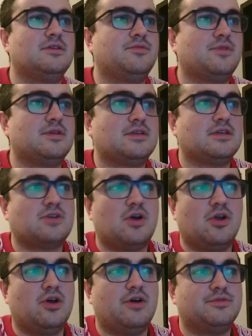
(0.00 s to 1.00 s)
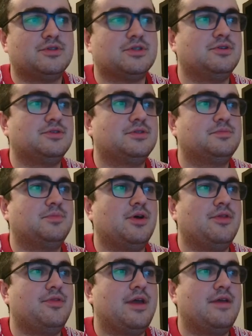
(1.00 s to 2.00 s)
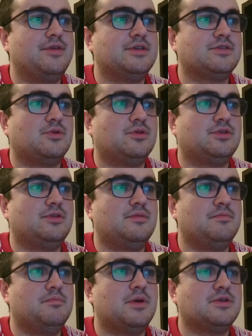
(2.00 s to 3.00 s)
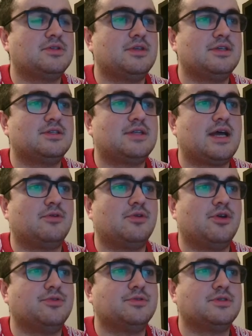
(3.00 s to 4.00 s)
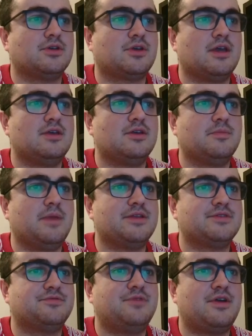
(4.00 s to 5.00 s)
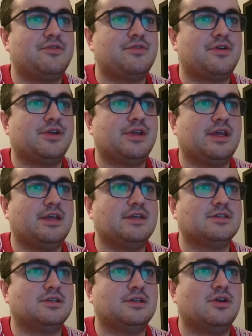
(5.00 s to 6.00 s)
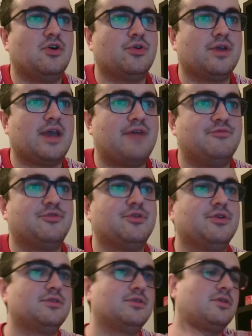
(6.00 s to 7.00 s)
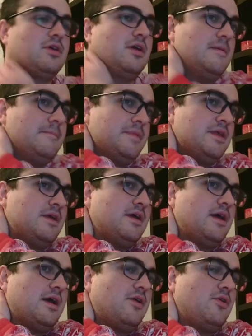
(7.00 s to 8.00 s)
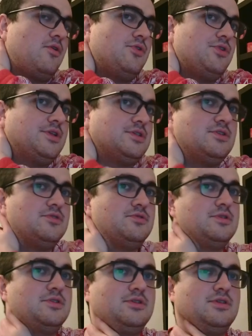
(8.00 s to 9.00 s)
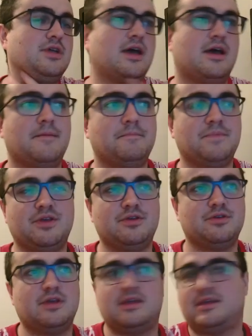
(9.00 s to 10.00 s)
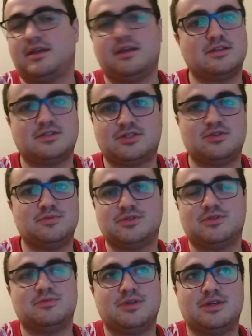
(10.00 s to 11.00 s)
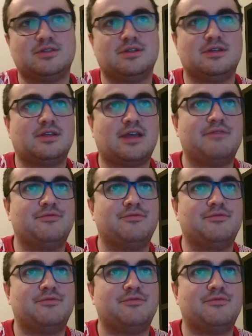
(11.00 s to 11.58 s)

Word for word: it's, it's got a lot of results, but these are all, most of these are downloads, okay? You can make this very, very easily on Canva, okay? All you need to do is, um, you, yeah, it's super, super easy. Canva